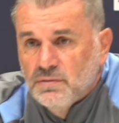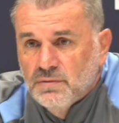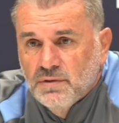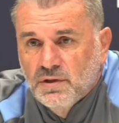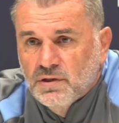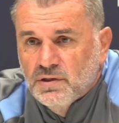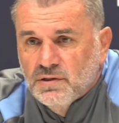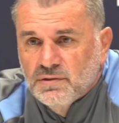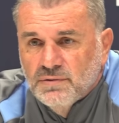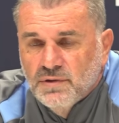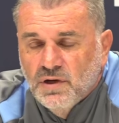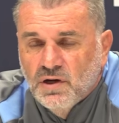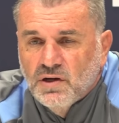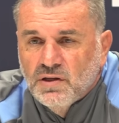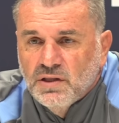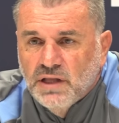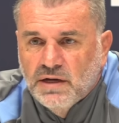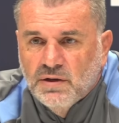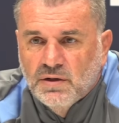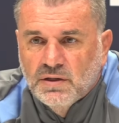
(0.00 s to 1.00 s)
I've
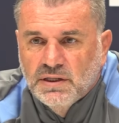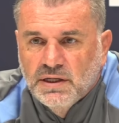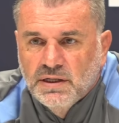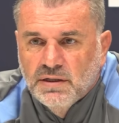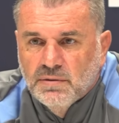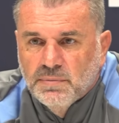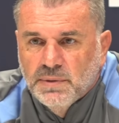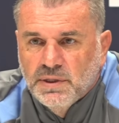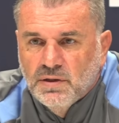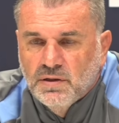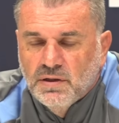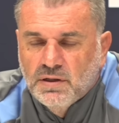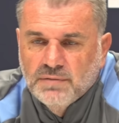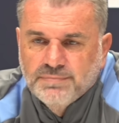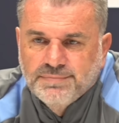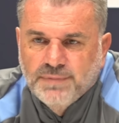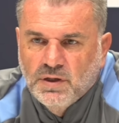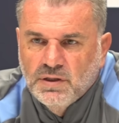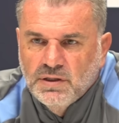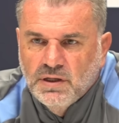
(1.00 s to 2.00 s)
got no idea. I mean, I
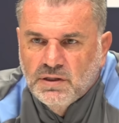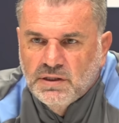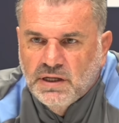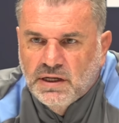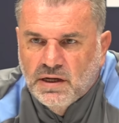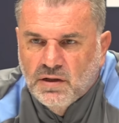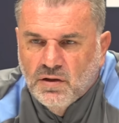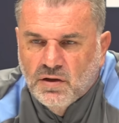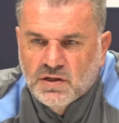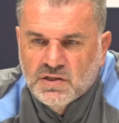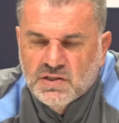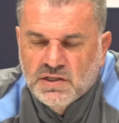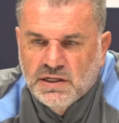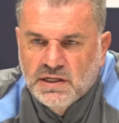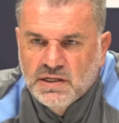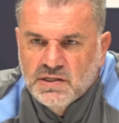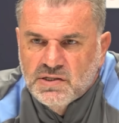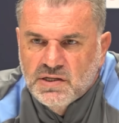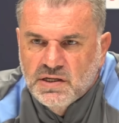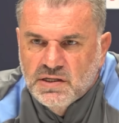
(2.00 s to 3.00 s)
don't know. Like I
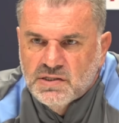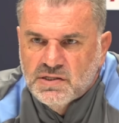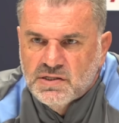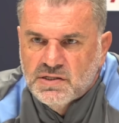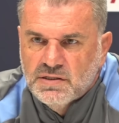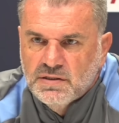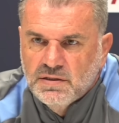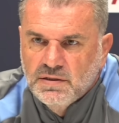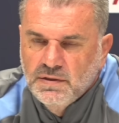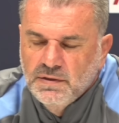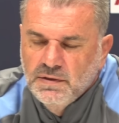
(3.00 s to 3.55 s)
said, it's